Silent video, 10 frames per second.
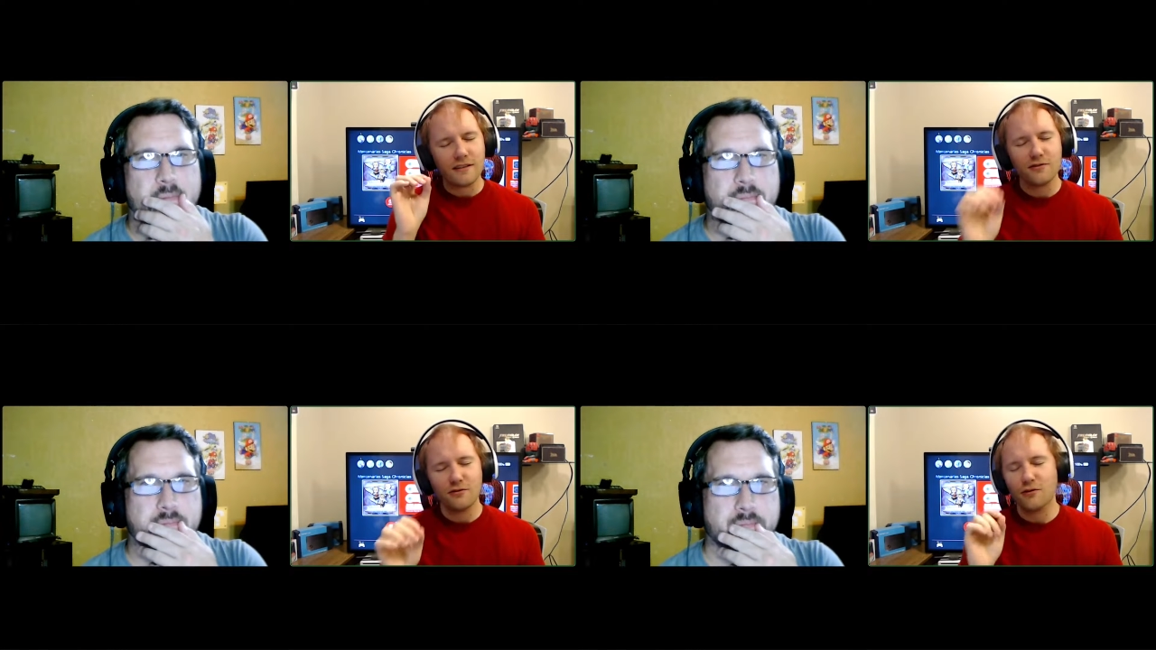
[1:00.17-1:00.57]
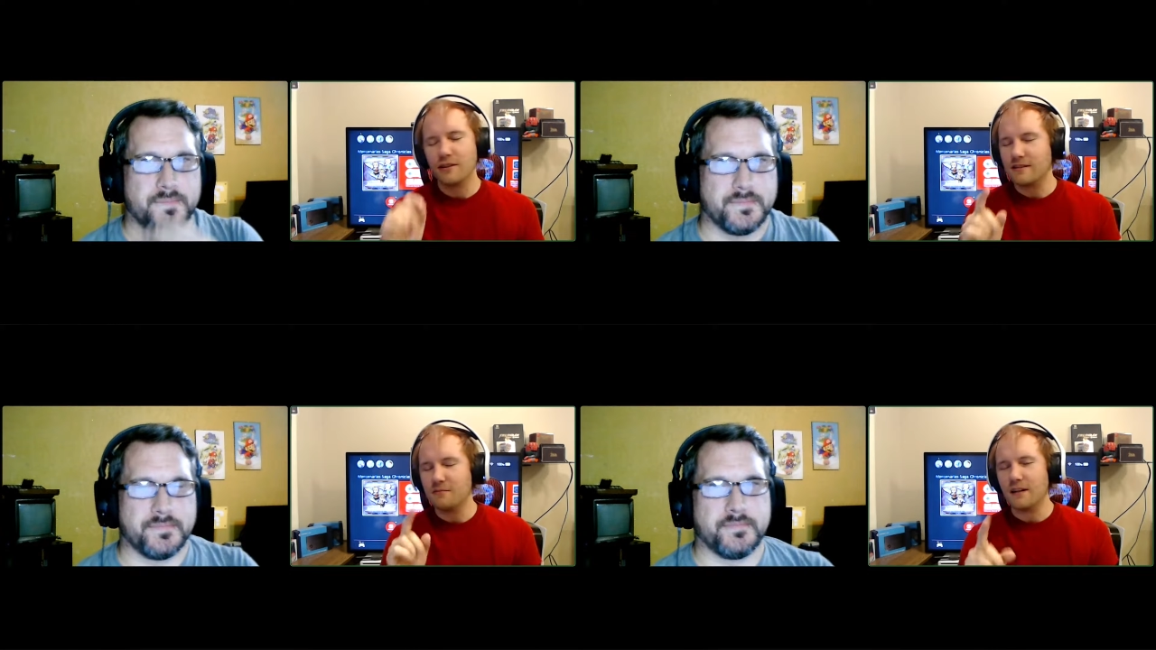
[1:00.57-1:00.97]

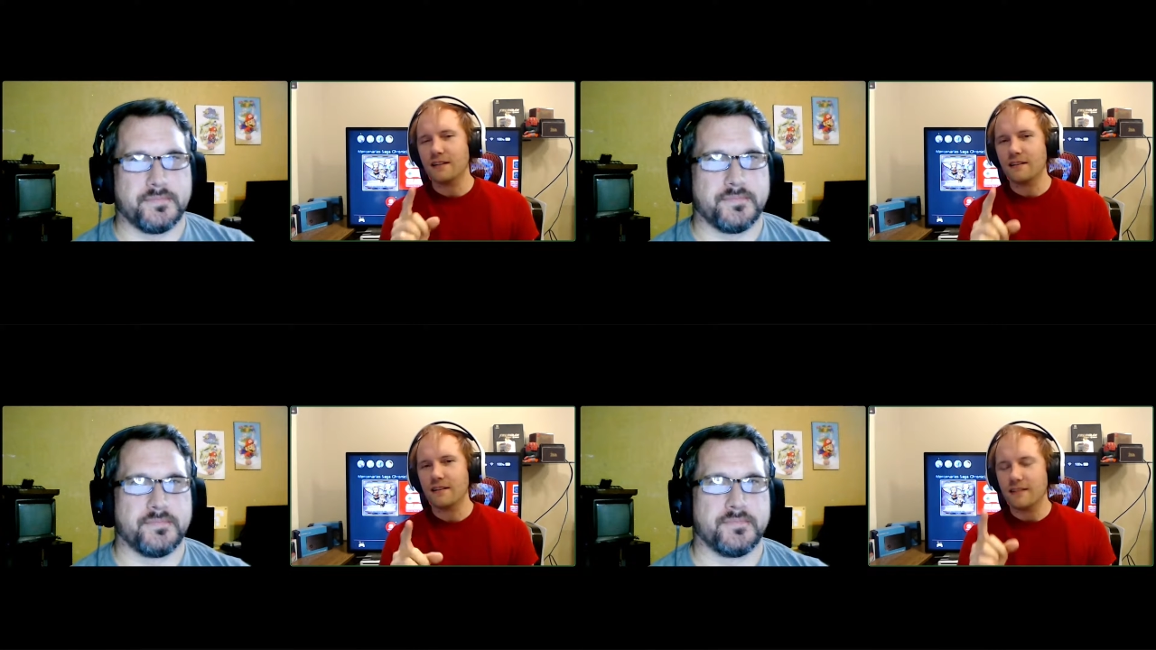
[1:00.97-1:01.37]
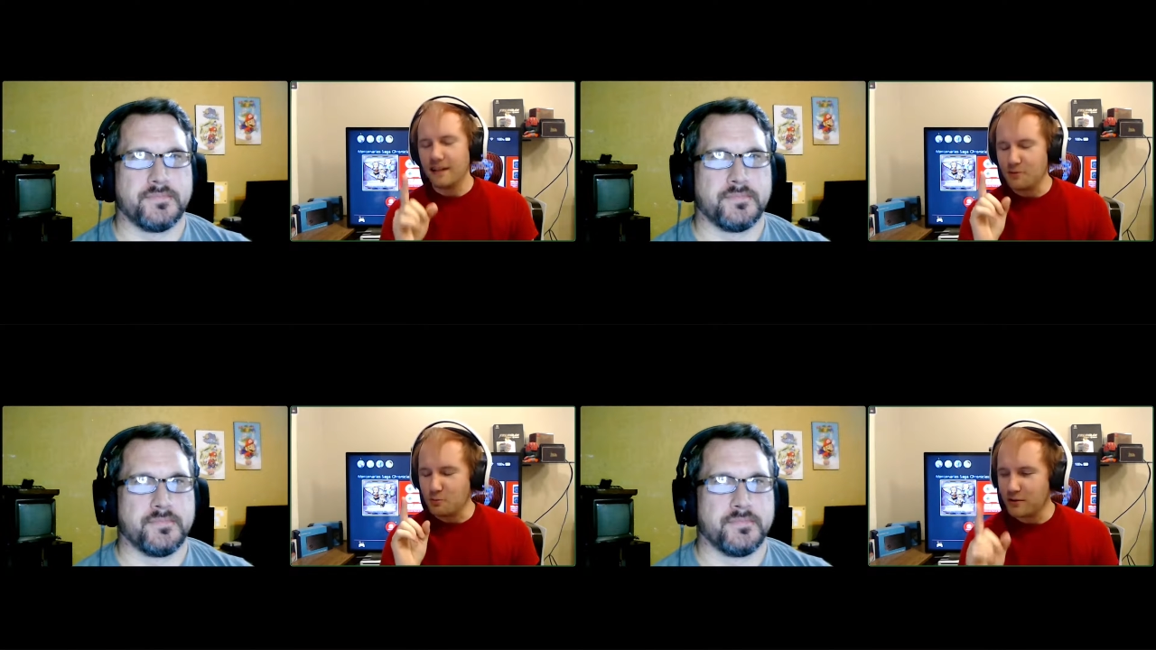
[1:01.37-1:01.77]
Speaker 1: just trusted my
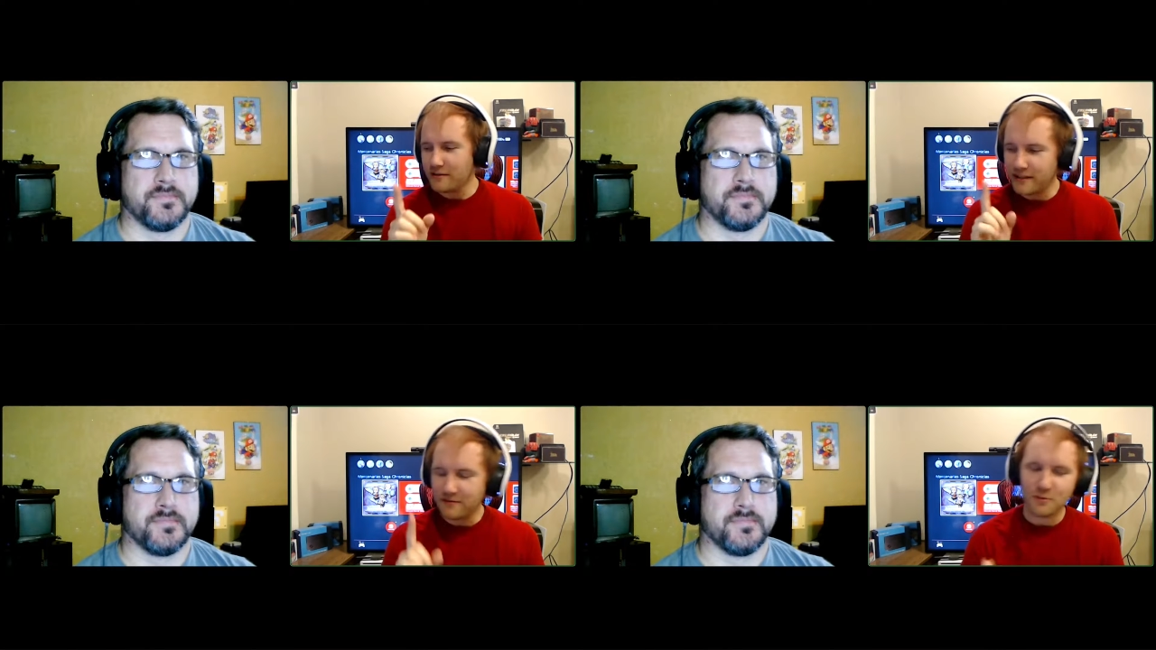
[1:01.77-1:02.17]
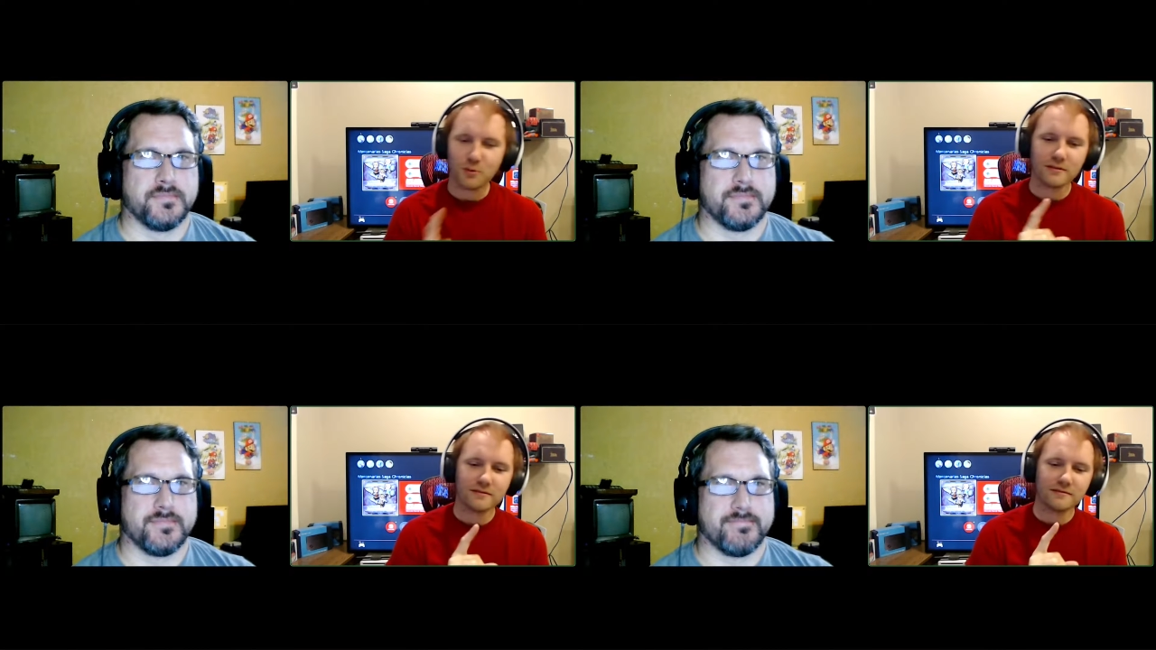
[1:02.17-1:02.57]
gut, I would have had
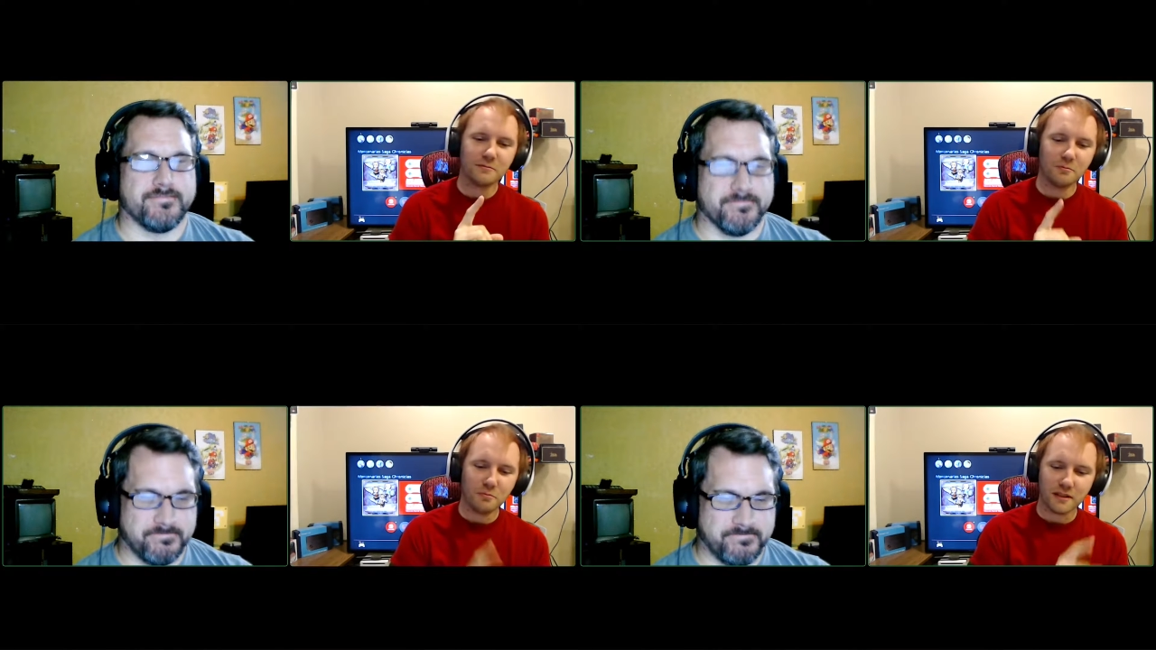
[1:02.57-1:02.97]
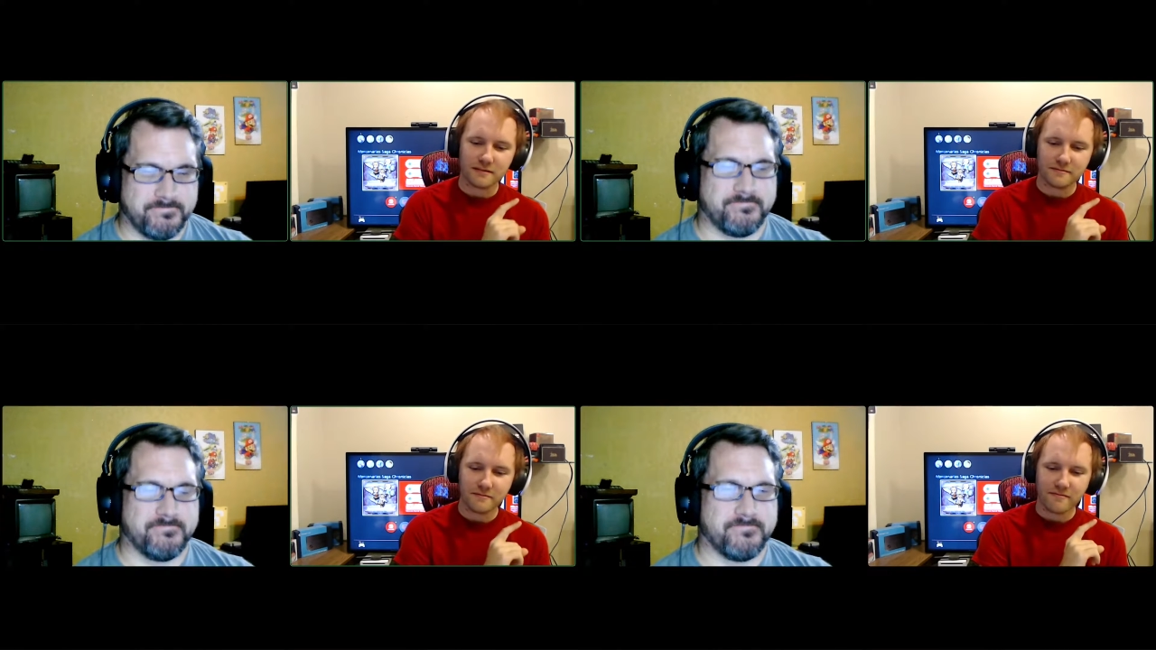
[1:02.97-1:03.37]
4 mm-hmm.
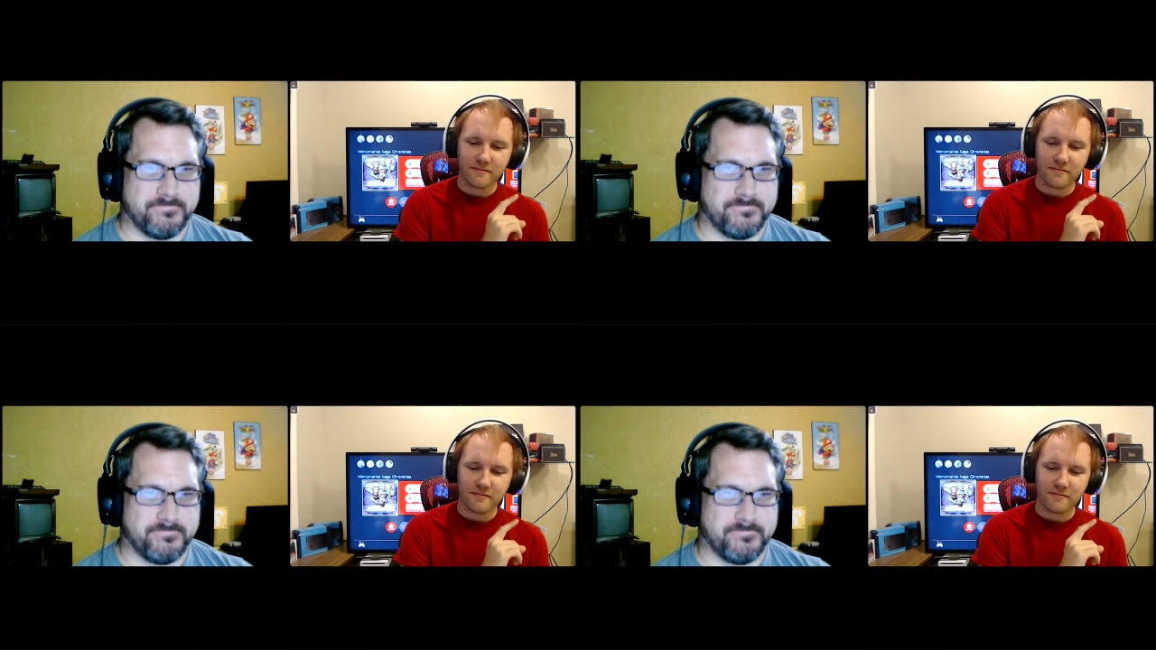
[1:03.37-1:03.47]
But